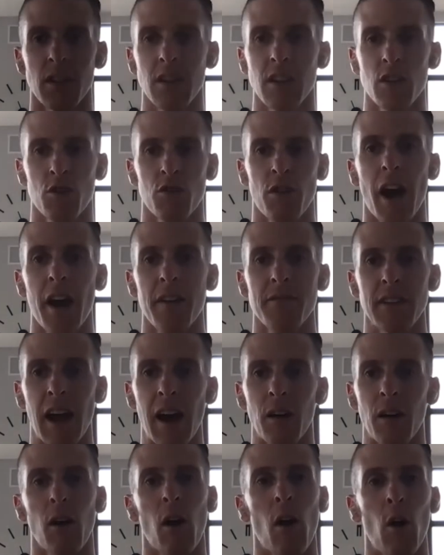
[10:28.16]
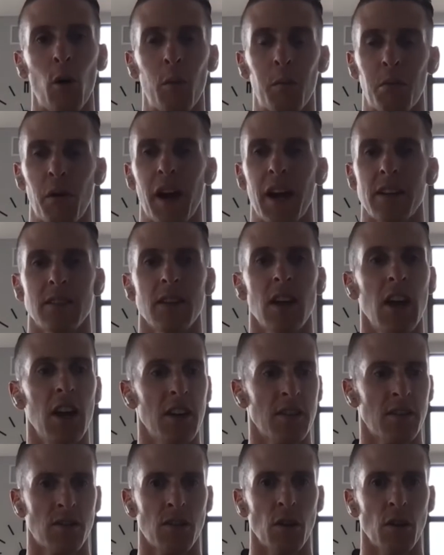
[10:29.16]
and these craft alcohol brands
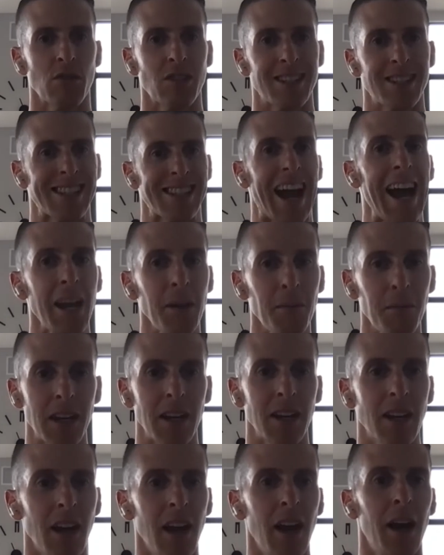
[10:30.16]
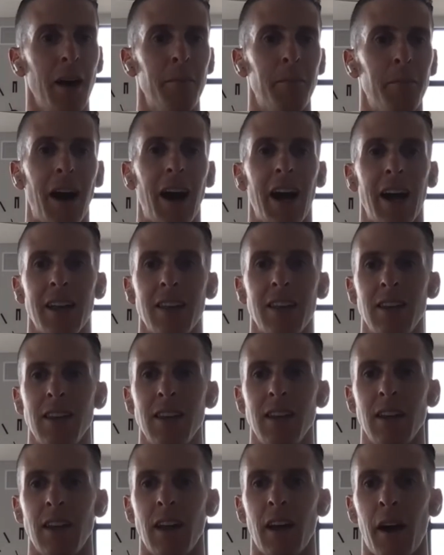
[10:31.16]
so stymied by
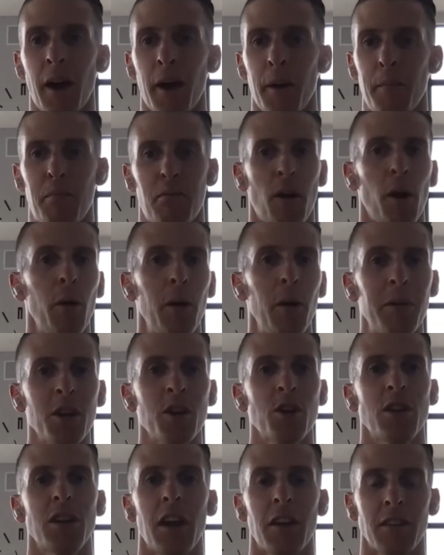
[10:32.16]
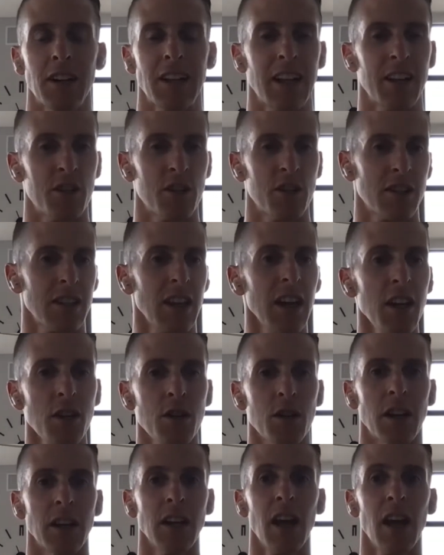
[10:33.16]
the prohibition era
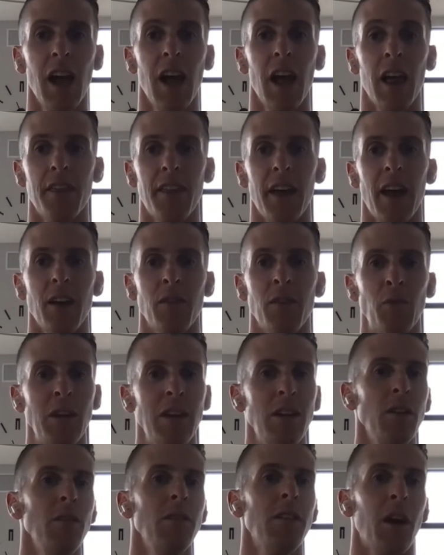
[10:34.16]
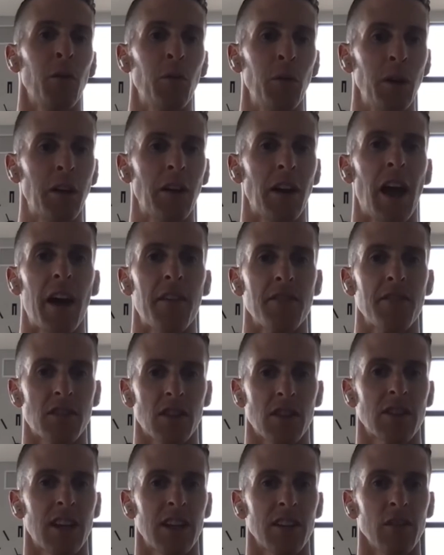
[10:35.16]
legislation, then we knew that we could have a
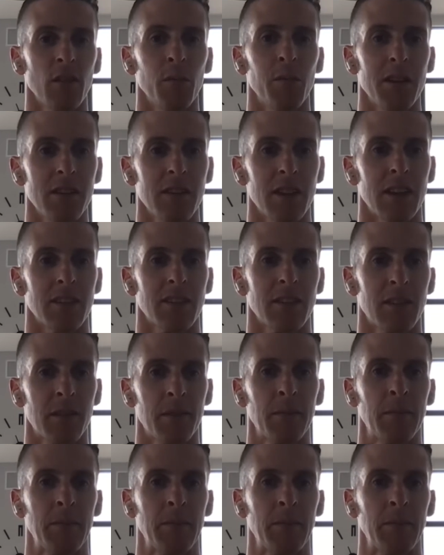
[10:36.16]
successful business.